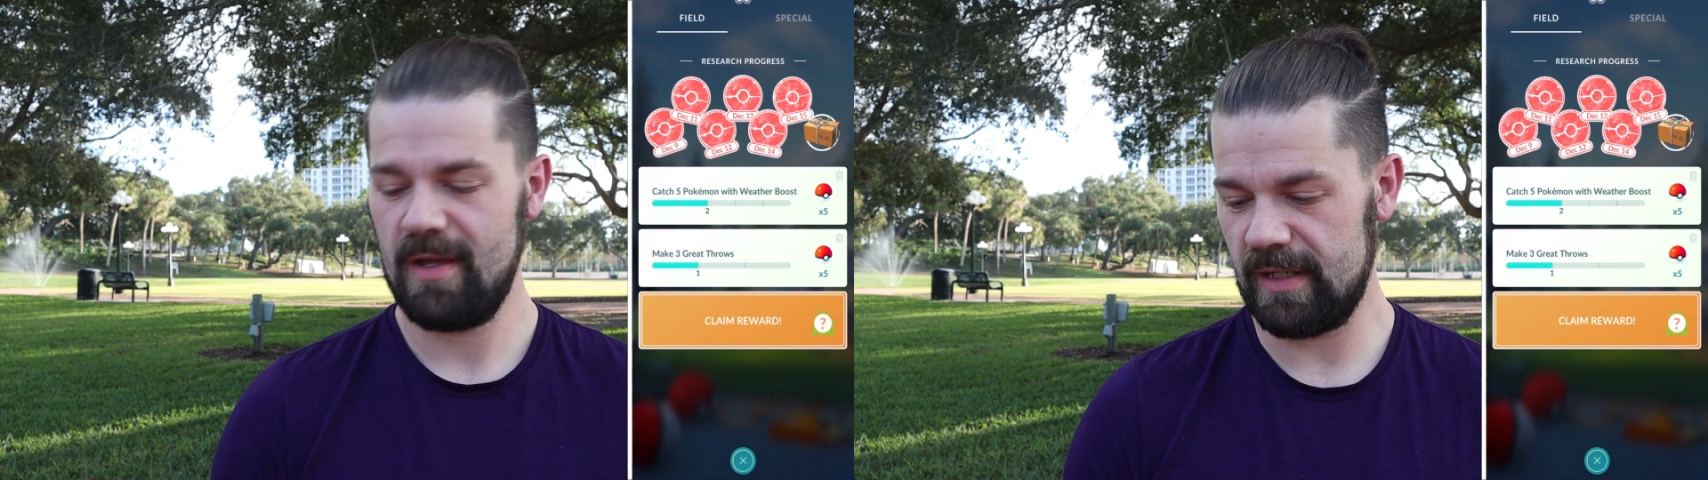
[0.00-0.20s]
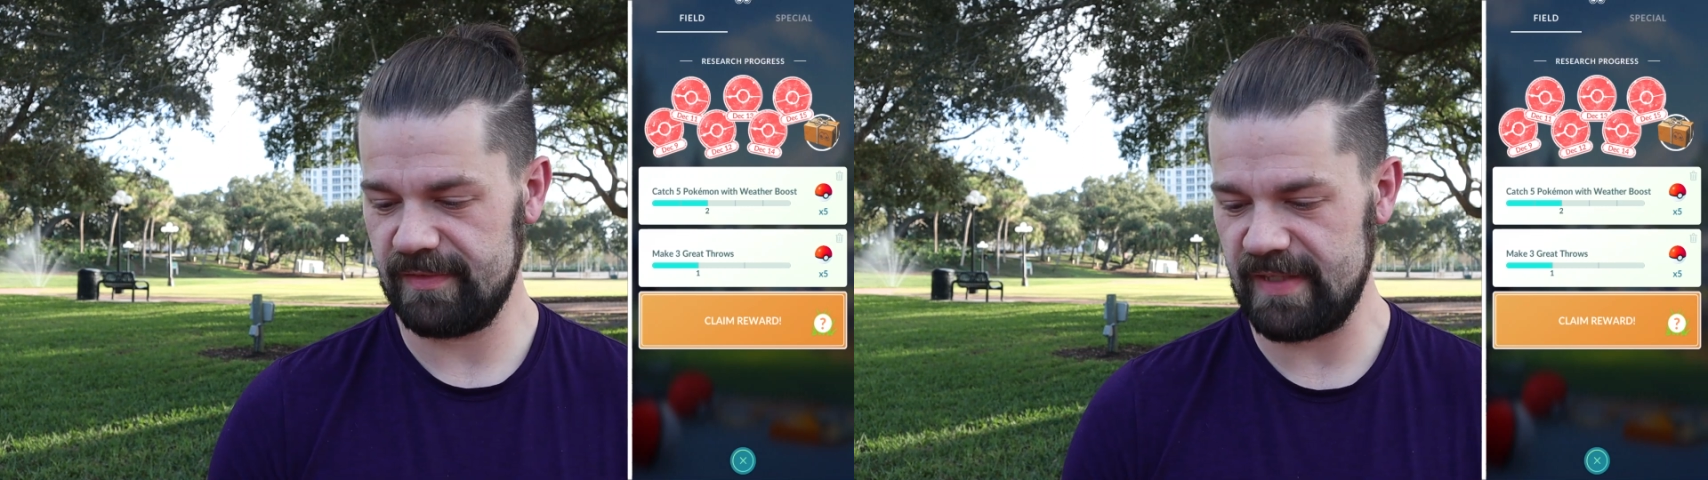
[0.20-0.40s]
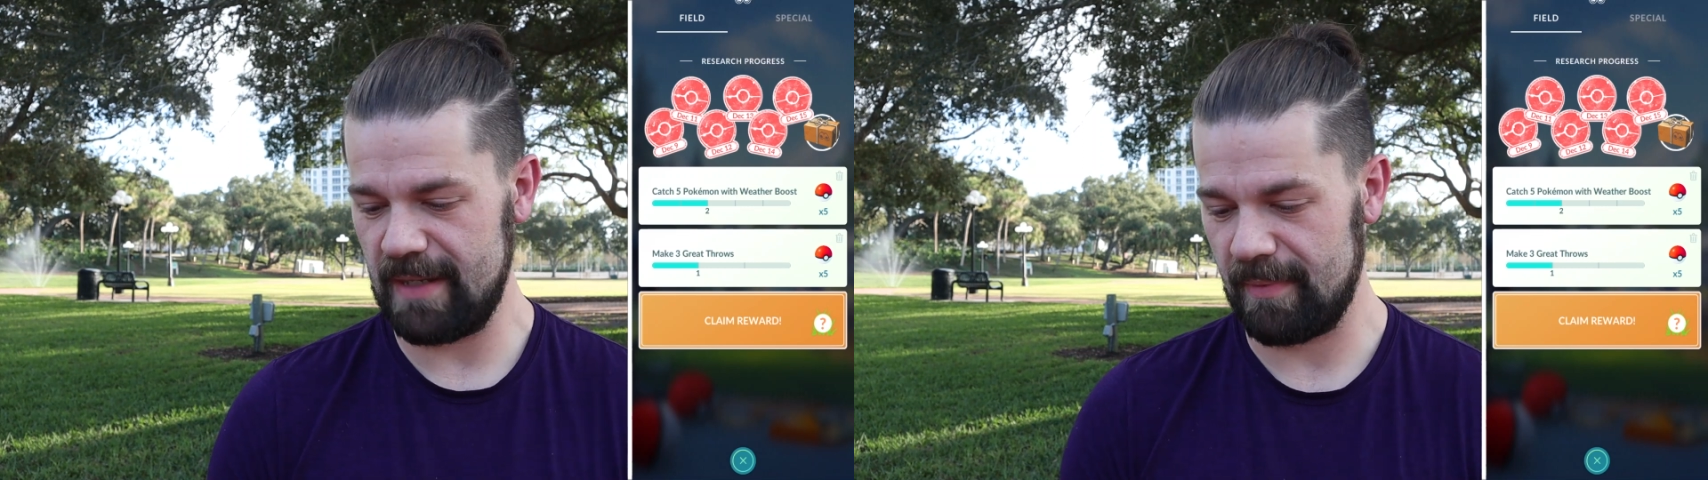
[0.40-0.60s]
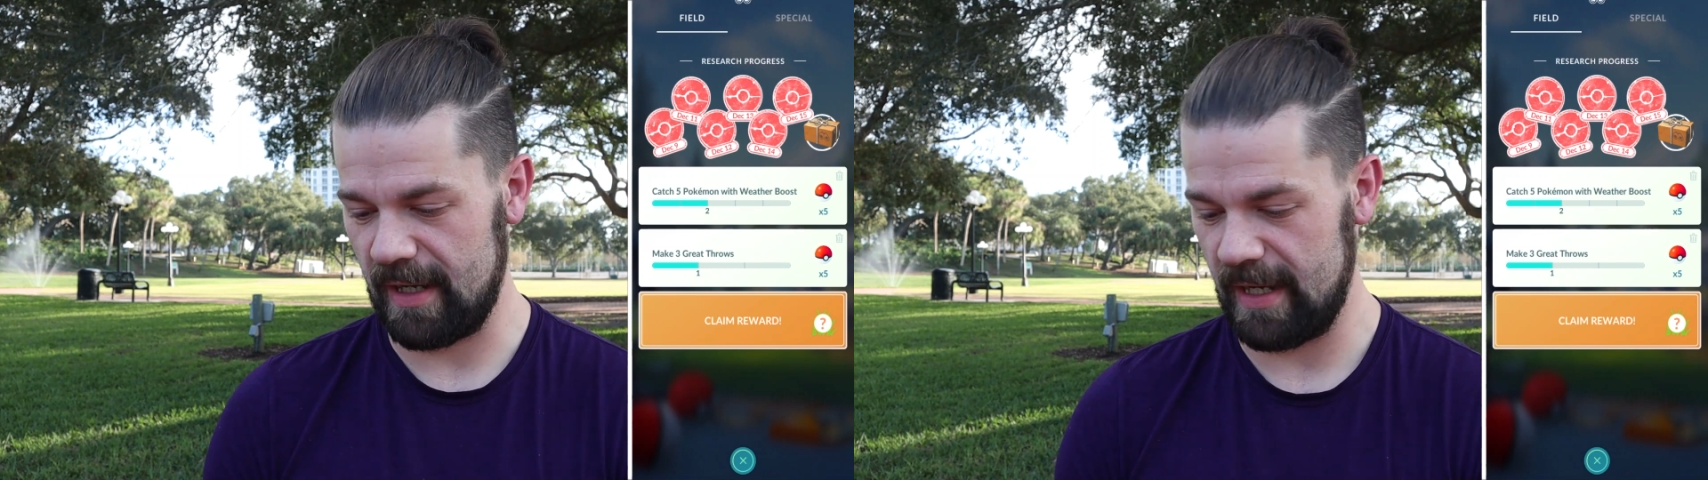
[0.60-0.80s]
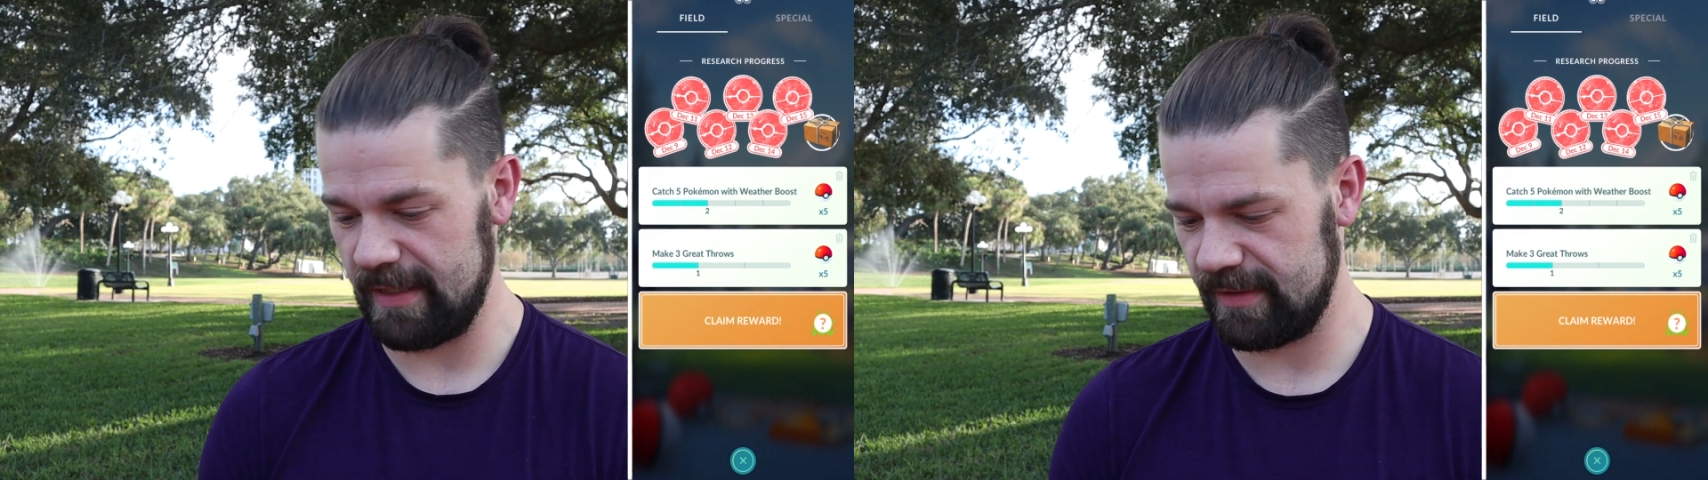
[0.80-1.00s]
a day
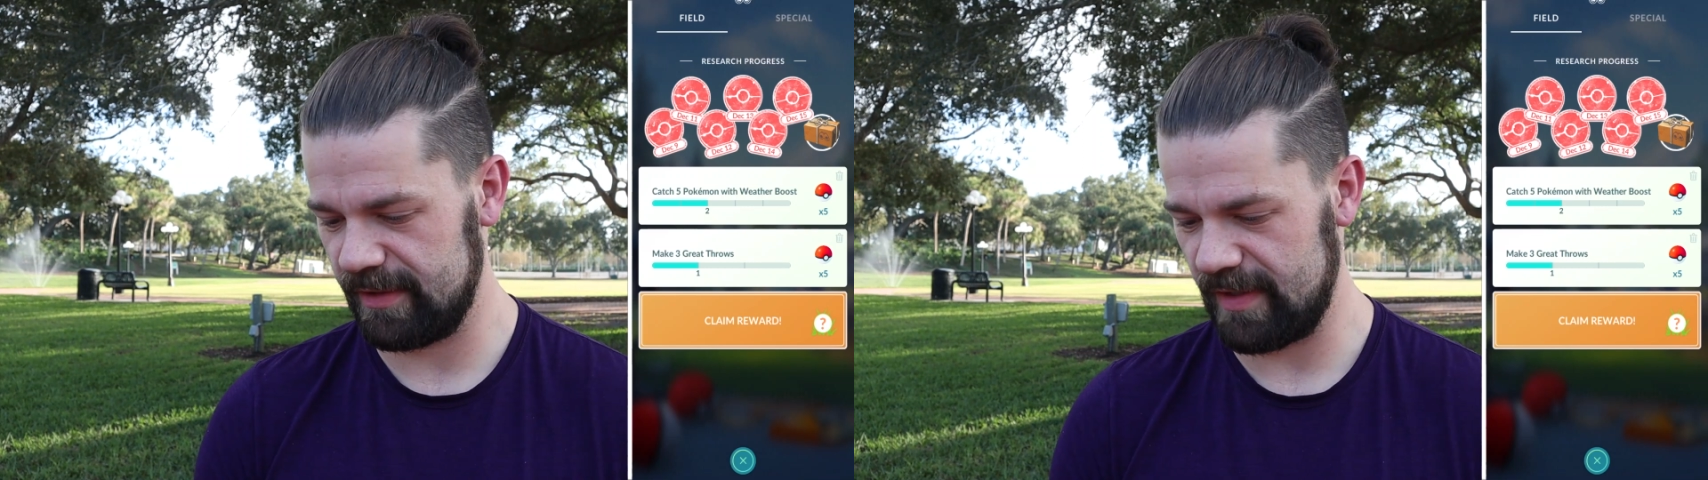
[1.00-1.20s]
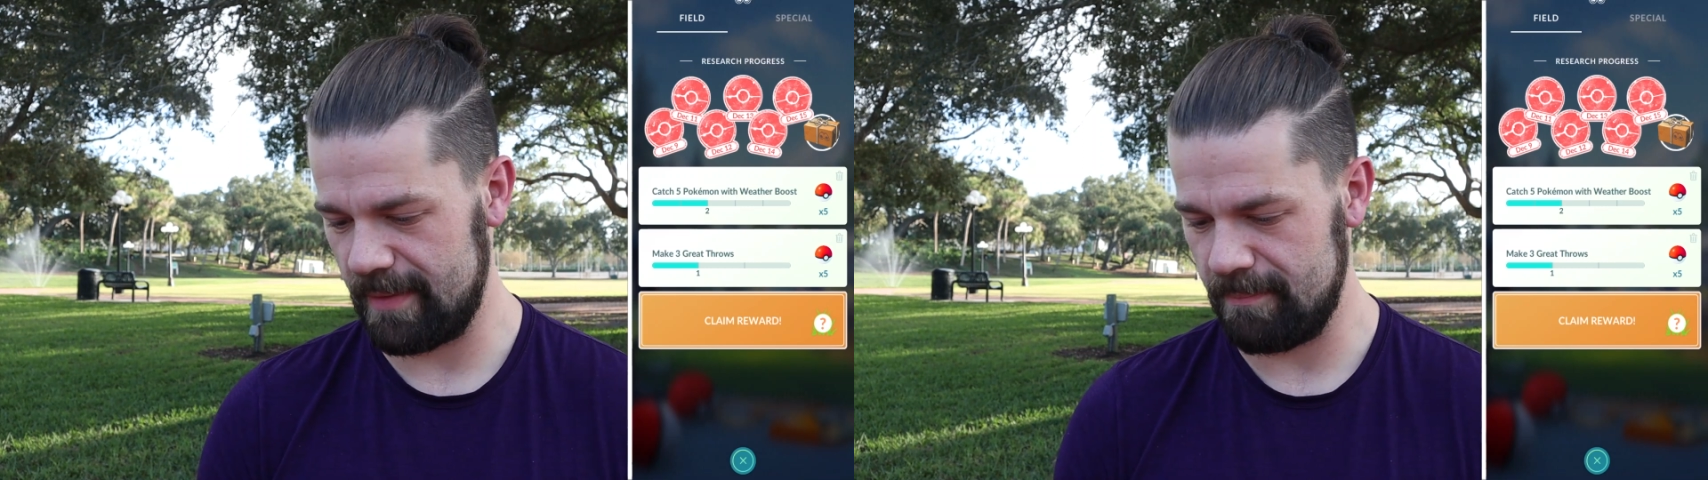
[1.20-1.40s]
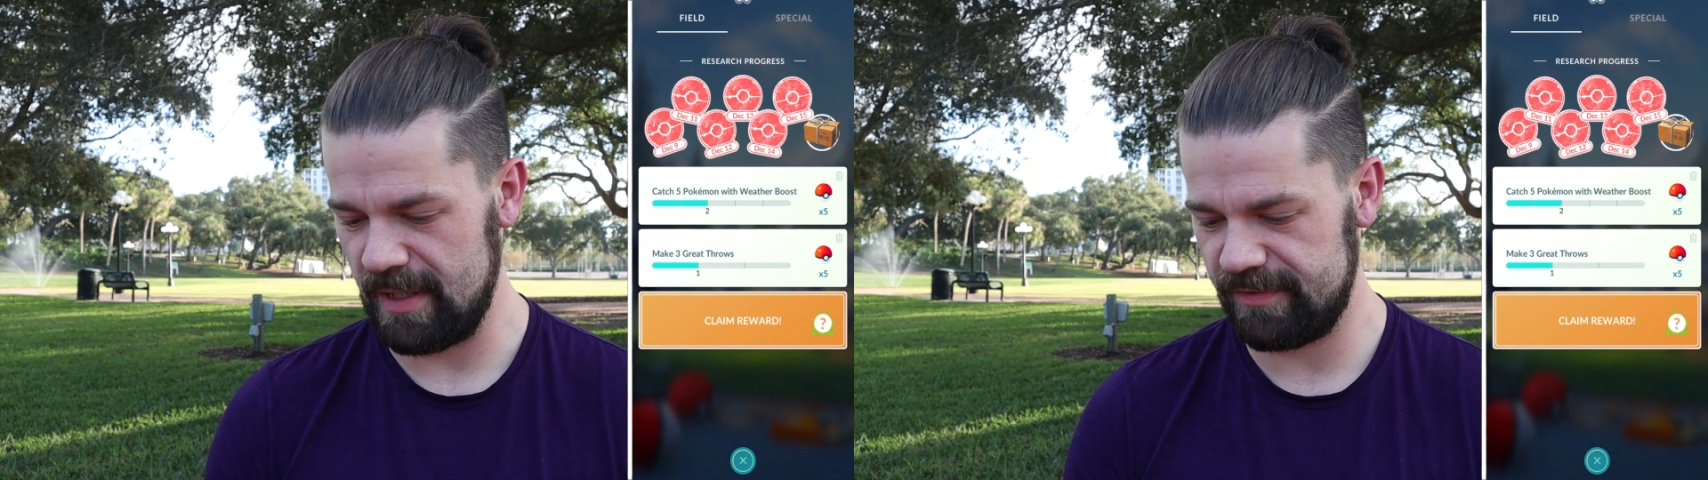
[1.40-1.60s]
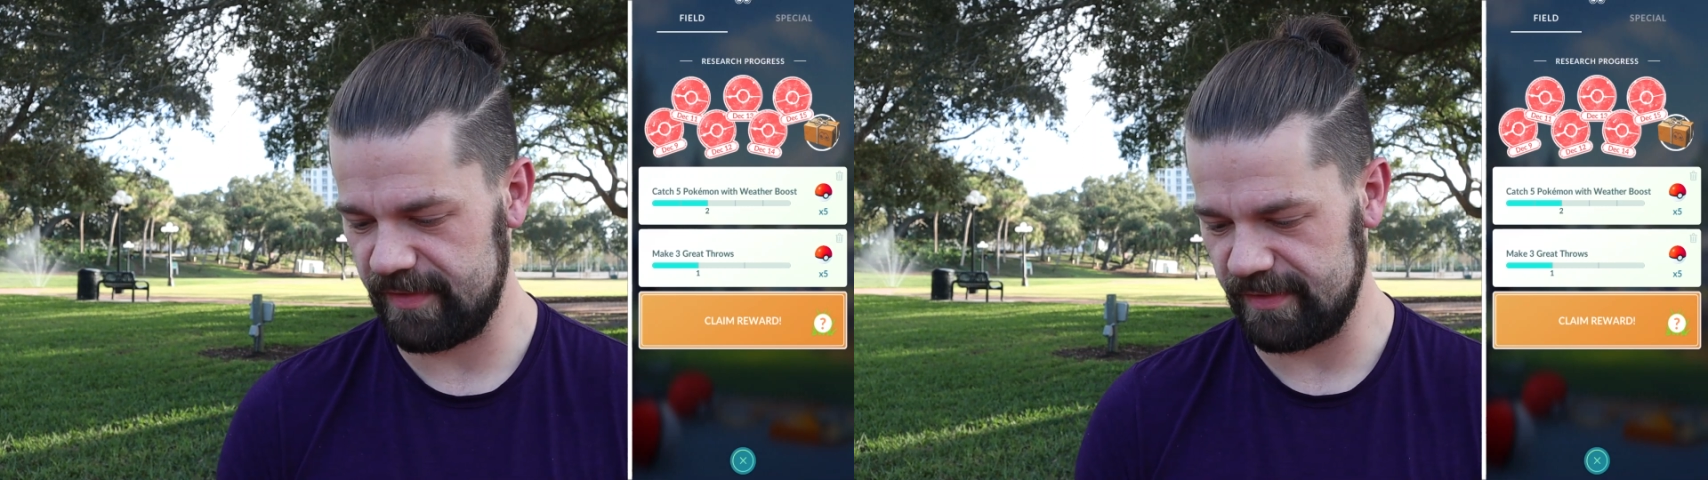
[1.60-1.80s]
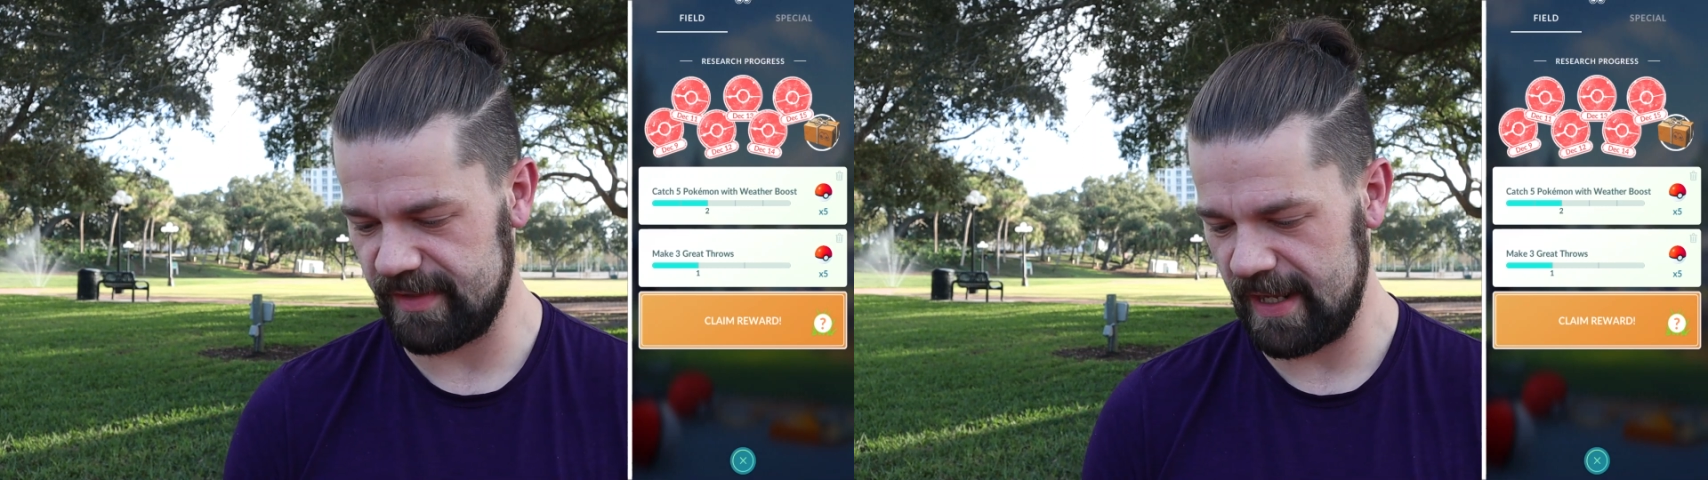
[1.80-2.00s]
behind because I
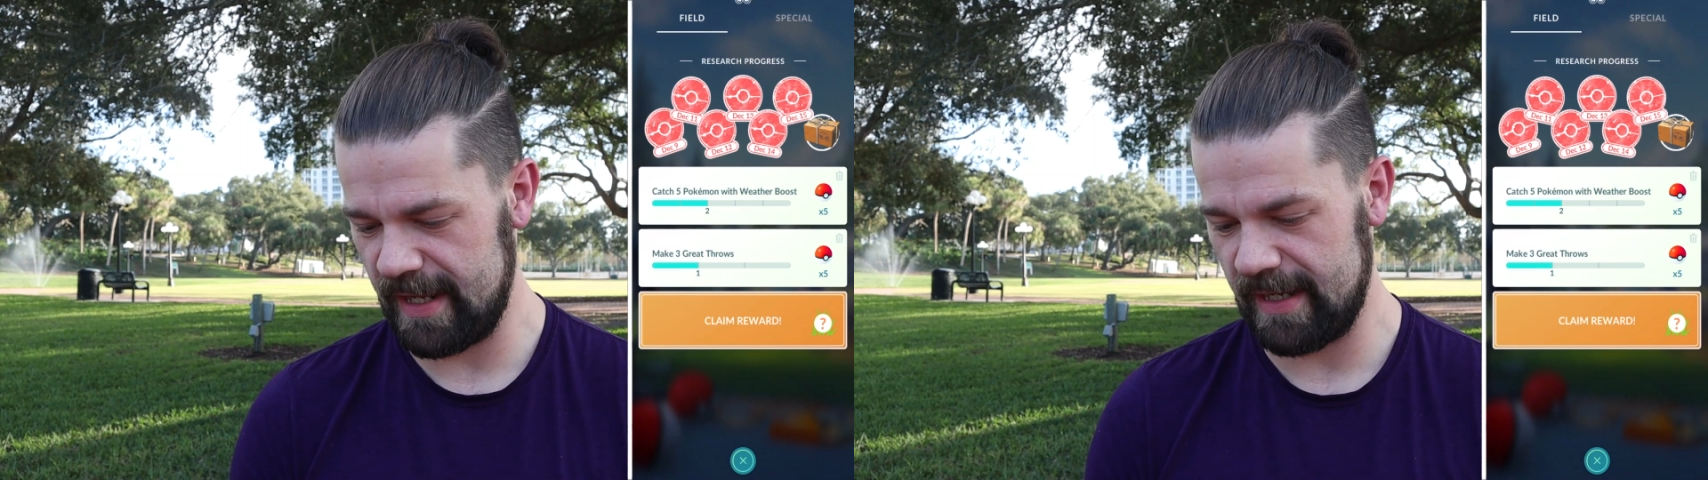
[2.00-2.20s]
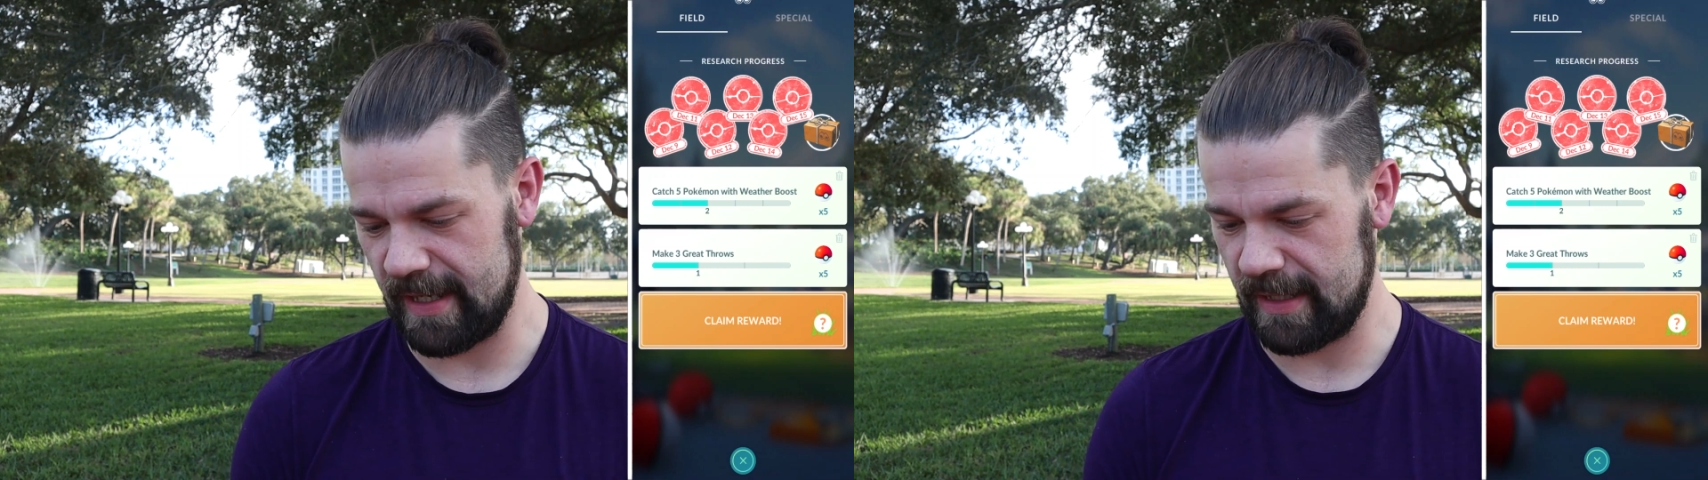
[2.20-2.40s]
missed a day,